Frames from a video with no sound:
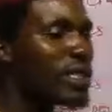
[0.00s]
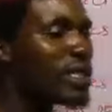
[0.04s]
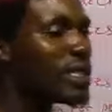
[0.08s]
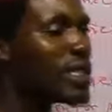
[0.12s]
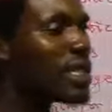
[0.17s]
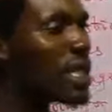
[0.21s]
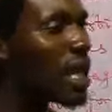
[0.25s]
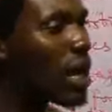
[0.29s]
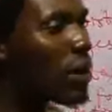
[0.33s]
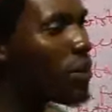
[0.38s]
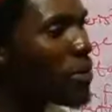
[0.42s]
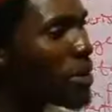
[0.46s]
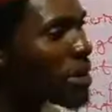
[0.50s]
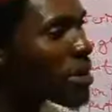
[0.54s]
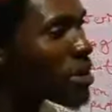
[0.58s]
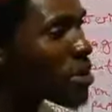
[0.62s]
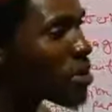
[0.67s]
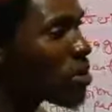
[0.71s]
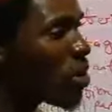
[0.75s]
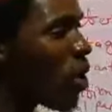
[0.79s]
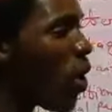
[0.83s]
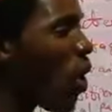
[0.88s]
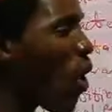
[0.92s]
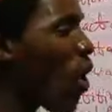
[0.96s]
there is
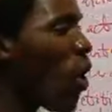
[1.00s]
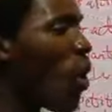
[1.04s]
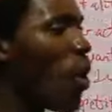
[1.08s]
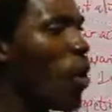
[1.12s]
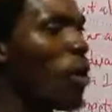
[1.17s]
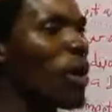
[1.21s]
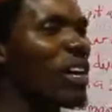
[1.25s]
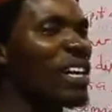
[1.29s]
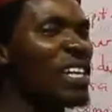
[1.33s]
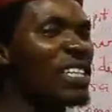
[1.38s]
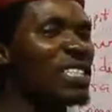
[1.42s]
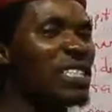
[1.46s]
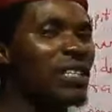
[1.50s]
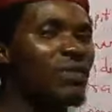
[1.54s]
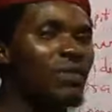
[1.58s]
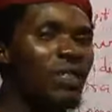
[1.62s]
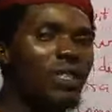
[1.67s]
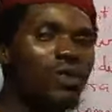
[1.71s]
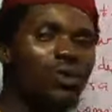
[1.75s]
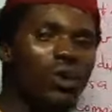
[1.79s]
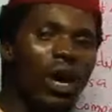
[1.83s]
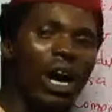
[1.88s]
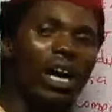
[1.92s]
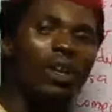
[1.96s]
no
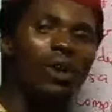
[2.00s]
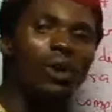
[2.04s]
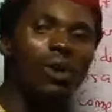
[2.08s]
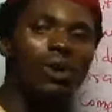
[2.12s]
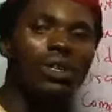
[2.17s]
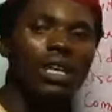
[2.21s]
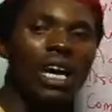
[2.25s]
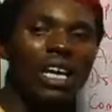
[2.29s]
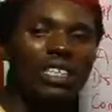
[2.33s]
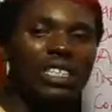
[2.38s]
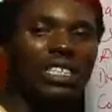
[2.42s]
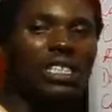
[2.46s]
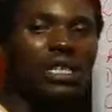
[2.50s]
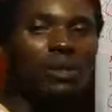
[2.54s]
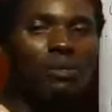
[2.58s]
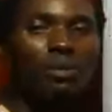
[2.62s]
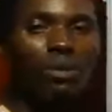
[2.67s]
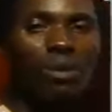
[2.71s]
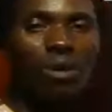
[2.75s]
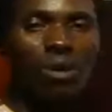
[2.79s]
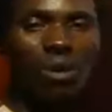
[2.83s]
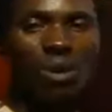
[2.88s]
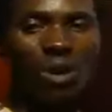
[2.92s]
individual ownership